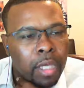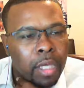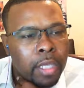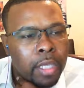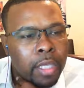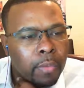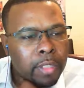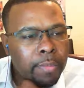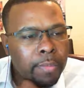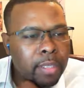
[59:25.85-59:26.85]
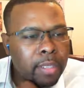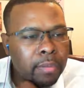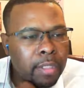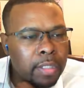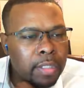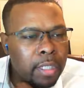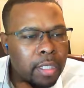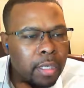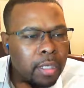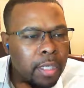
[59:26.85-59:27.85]
Yeah, what's up, Manny? He said
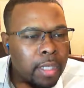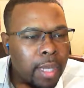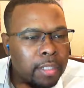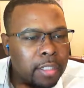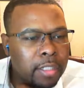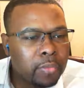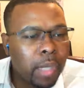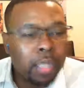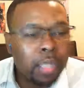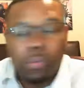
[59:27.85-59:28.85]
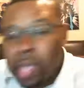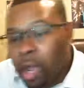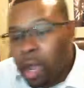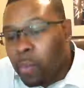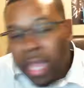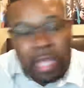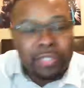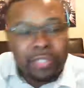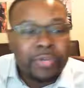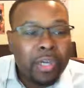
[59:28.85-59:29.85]
he asked us, are we
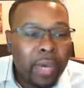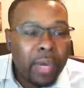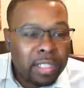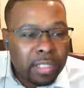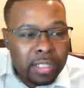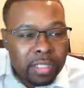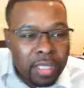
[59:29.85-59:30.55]
answering questions?